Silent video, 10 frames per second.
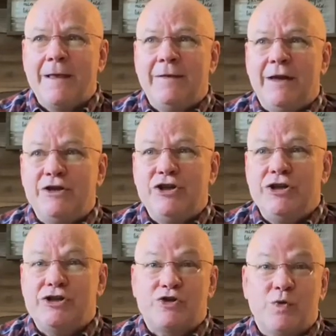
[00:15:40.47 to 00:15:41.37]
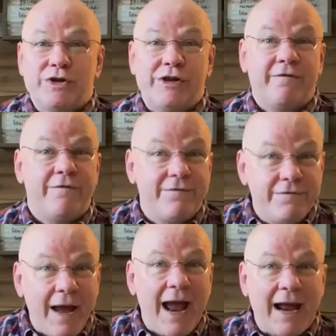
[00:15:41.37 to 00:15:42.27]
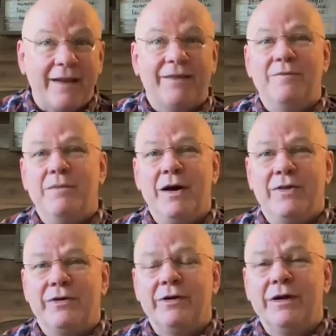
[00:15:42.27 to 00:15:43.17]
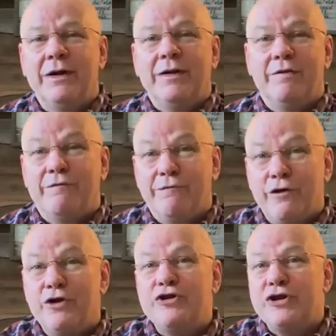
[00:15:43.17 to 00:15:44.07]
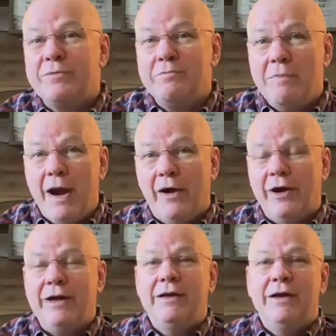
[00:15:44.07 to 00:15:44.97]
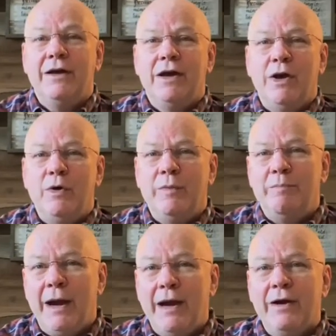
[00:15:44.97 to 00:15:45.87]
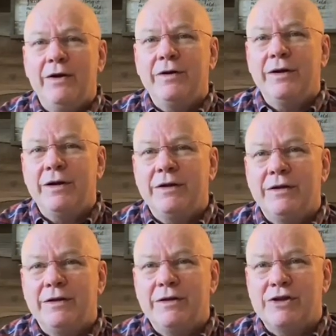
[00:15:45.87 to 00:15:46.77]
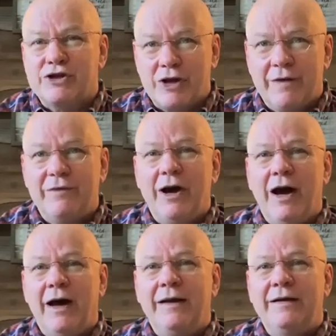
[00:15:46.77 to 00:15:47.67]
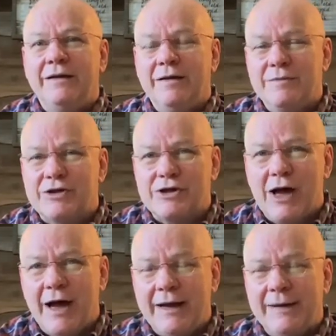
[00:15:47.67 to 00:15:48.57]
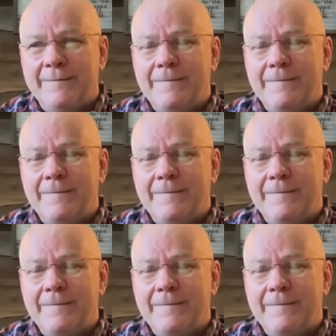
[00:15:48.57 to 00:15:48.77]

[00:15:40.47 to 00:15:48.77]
that Jesus was in fact the mother, the Virgin Mary, who would bear the Son of God, the Messiah.